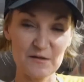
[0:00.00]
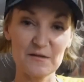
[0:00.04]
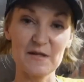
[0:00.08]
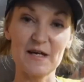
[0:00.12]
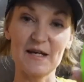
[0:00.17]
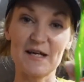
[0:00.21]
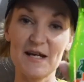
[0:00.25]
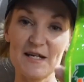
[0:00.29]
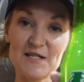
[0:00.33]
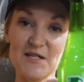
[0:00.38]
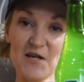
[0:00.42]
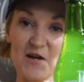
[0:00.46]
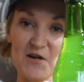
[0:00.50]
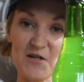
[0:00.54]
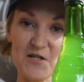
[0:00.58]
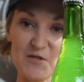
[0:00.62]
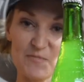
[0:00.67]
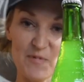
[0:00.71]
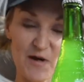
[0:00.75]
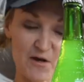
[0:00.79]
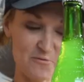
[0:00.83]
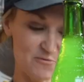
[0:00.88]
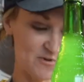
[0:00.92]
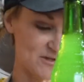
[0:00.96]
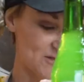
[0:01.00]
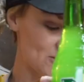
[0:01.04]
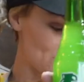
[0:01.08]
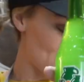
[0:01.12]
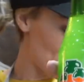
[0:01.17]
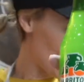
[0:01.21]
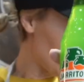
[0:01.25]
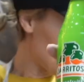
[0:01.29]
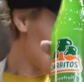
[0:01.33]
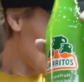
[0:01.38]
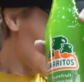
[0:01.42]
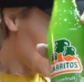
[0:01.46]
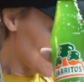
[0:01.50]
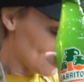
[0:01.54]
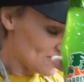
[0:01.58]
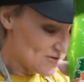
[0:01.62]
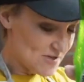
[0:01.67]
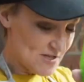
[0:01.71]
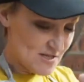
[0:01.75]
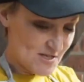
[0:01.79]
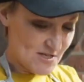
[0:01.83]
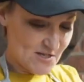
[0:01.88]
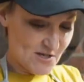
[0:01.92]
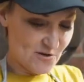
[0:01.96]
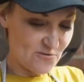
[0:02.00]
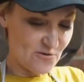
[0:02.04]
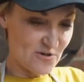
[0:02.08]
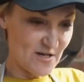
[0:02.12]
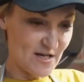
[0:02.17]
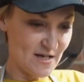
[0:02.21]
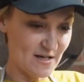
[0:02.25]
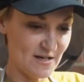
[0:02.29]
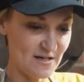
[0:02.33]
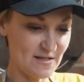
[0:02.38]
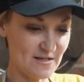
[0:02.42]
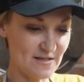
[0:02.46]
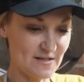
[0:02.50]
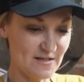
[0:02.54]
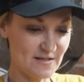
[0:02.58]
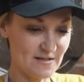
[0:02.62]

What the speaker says: like I talked about with the Warritos soda,